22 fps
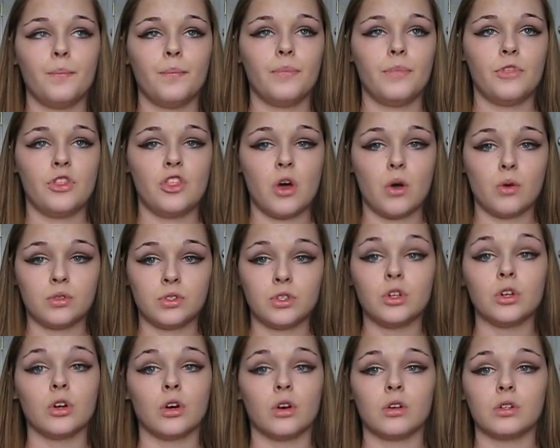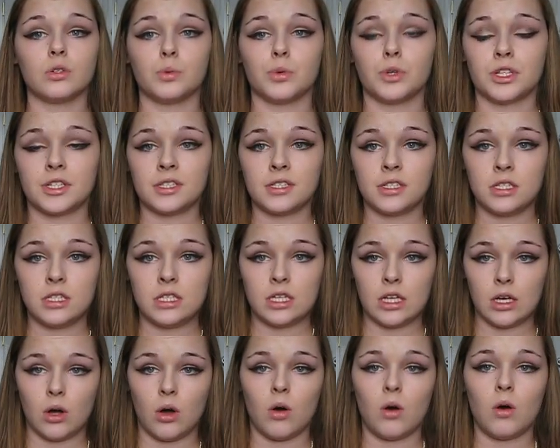those girls were
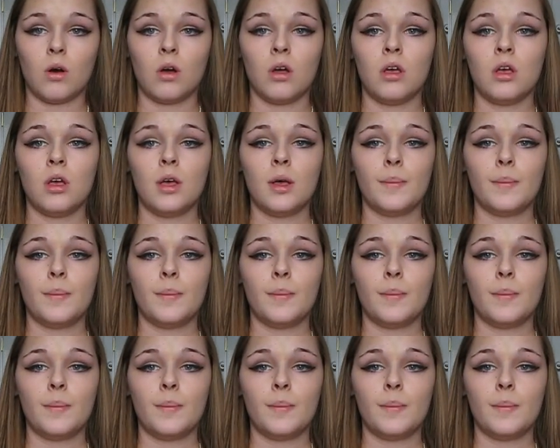still